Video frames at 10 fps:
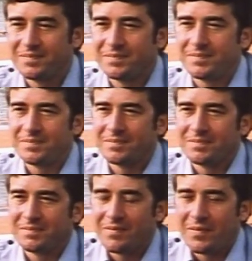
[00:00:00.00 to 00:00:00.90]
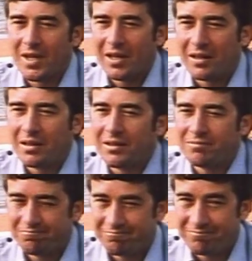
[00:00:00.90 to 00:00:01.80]
Why'd you do it?
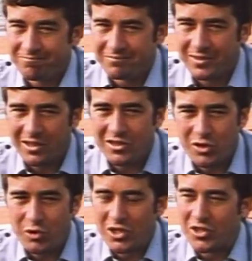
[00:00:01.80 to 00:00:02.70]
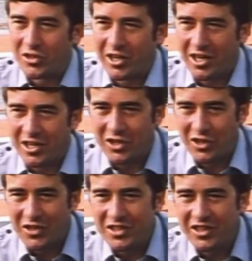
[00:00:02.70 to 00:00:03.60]
Hmm, now that's a question you get asked a
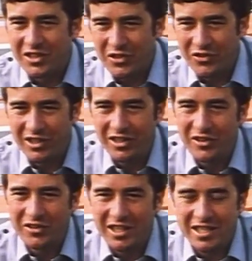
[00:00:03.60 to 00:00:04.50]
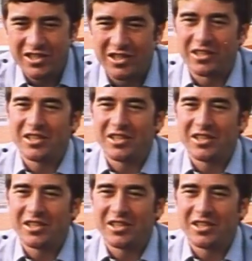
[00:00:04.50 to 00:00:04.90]
lot, and I don't really know the answer.